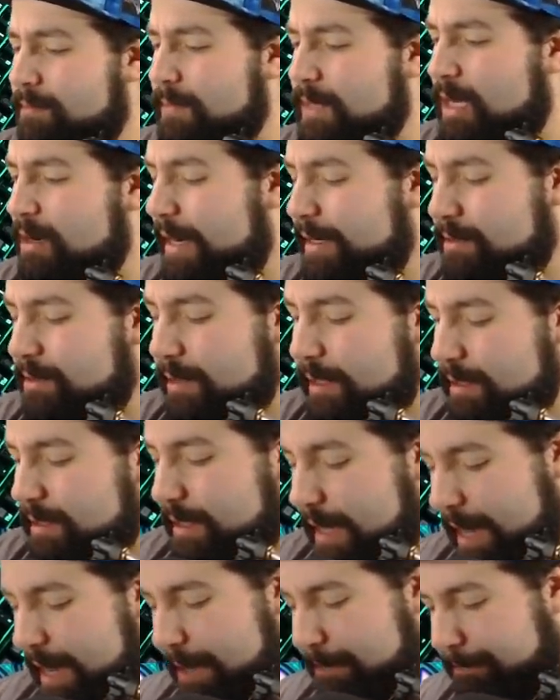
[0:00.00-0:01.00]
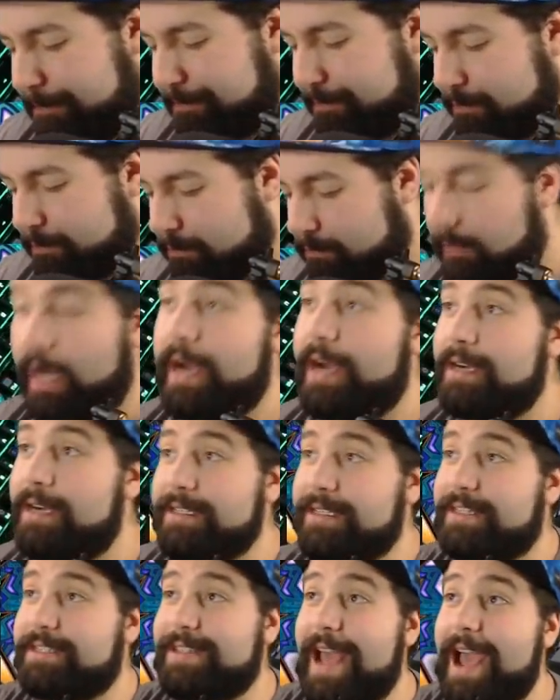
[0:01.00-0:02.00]
Alright, so that's that. And here's
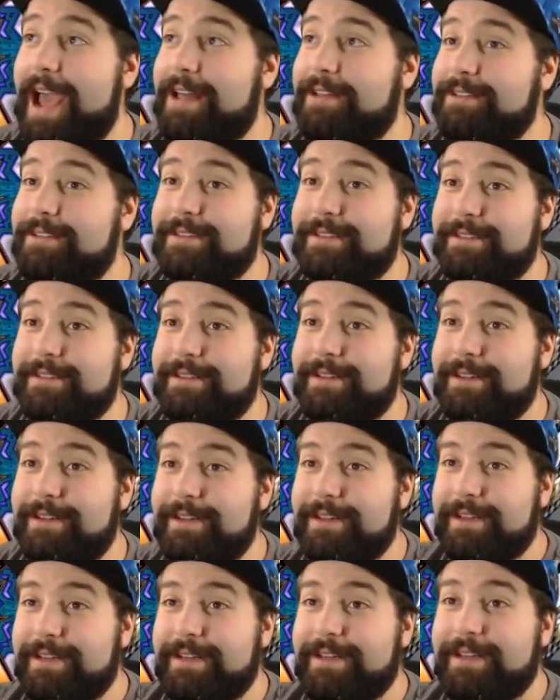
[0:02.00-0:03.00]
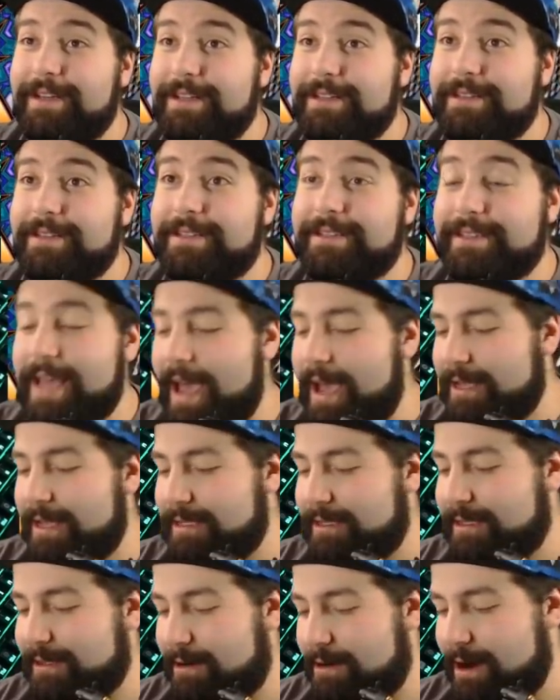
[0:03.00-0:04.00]
the stands. The
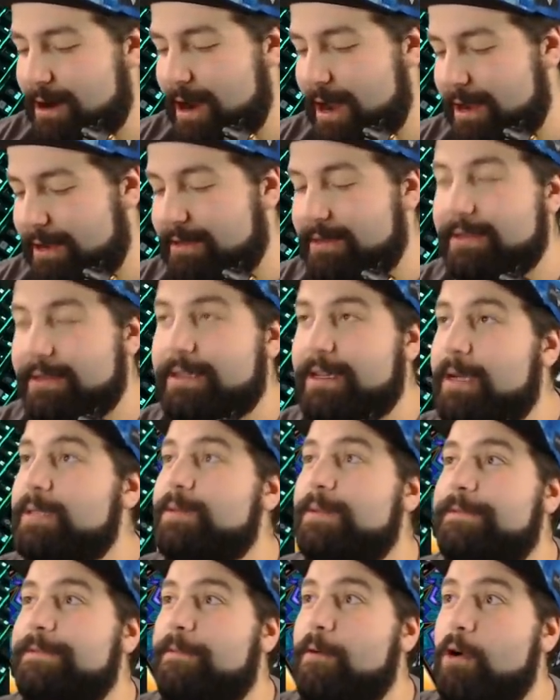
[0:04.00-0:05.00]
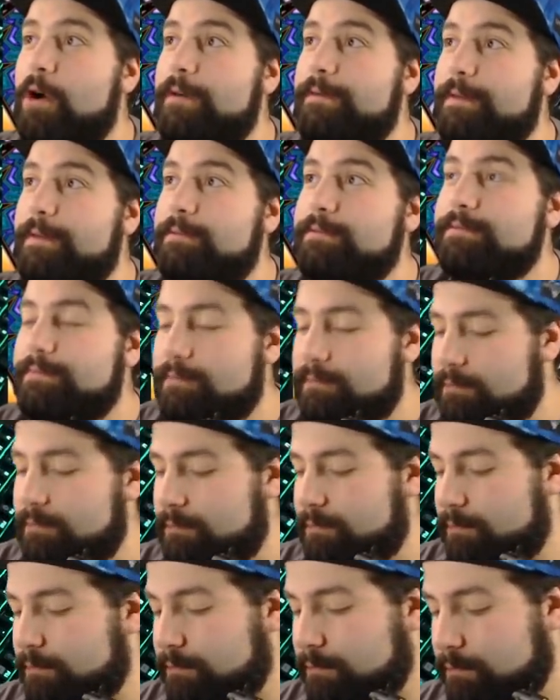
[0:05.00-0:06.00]
stands, alright? Comes with four of them.
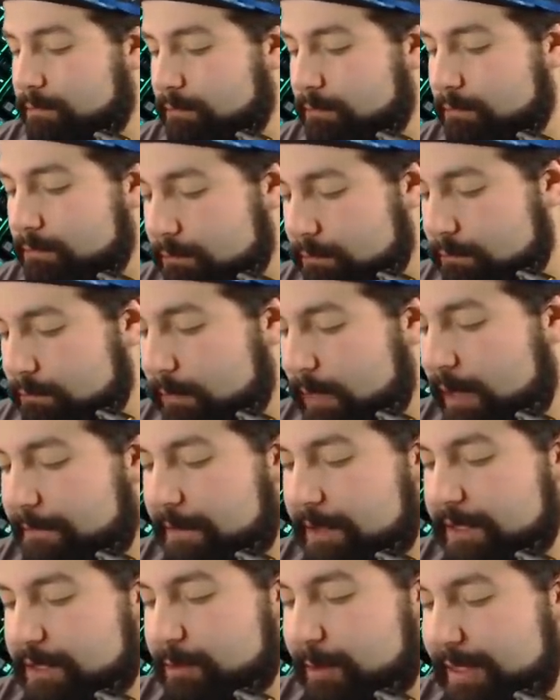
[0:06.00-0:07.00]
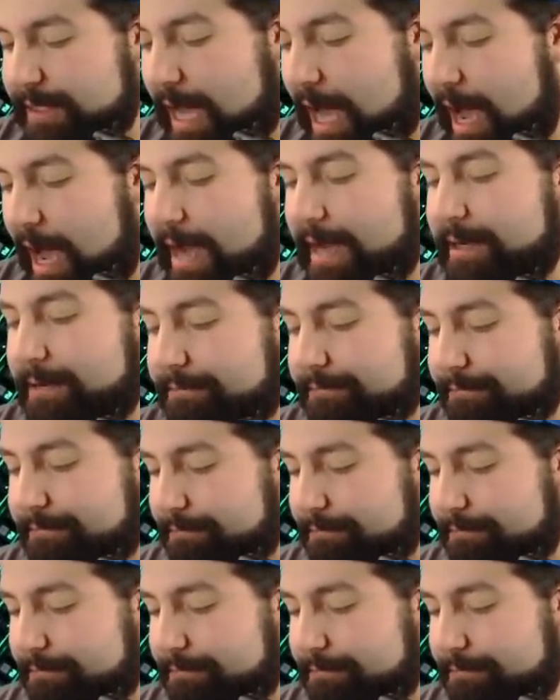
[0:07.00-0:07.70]
First one is Hyde.